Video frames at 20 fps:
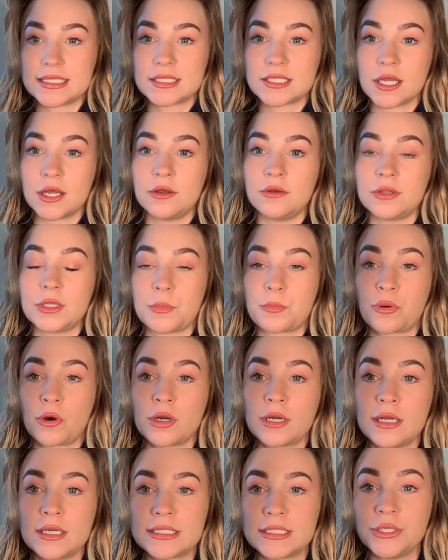So the
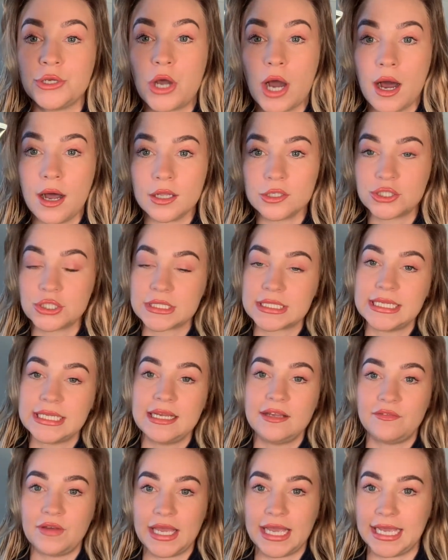product, you can't just
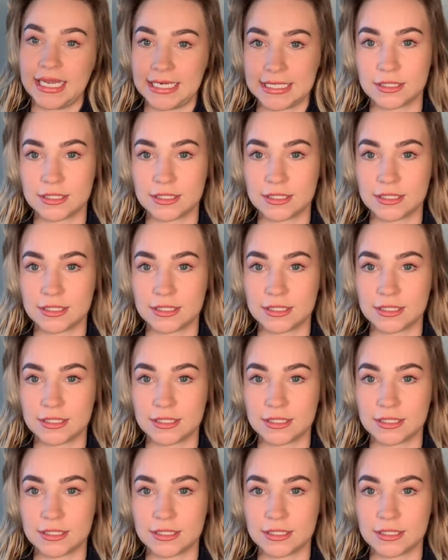leave it in.